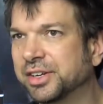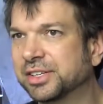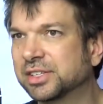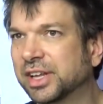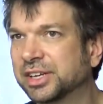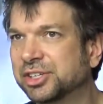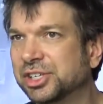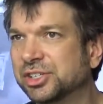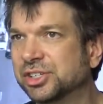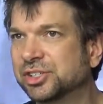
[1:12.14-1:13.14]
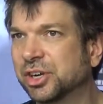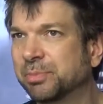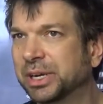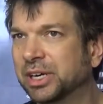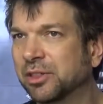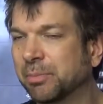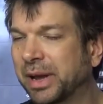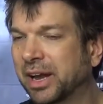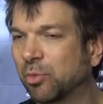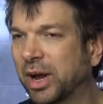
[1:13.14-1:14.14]
it's like she's just jumping on the
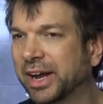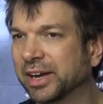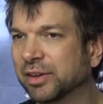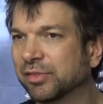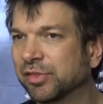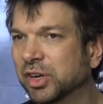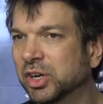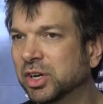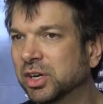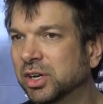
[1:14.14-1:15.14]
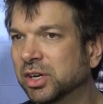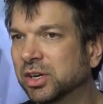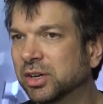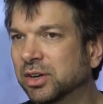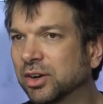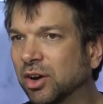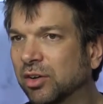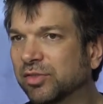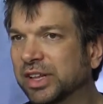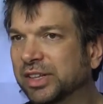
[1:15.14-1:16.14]
bandwagon
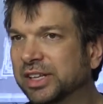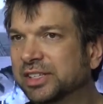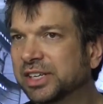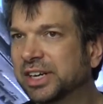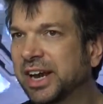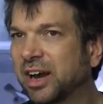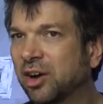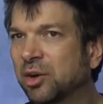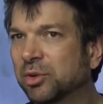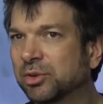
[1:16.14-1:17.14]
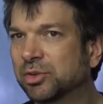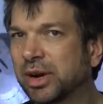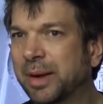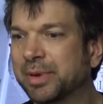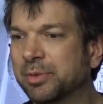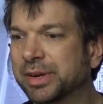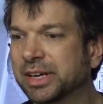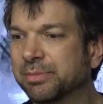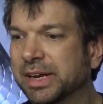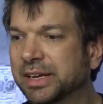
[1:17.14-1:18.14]
of let's see how crappy we
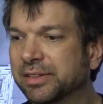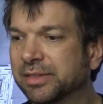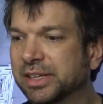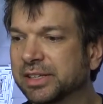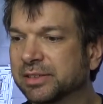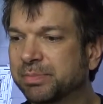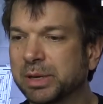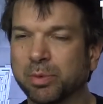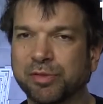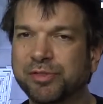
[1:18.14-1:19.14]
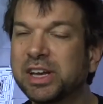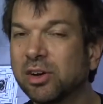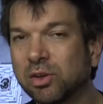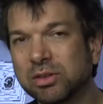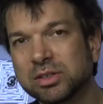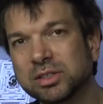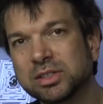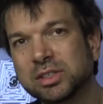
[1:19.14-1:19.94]
can make these people feel.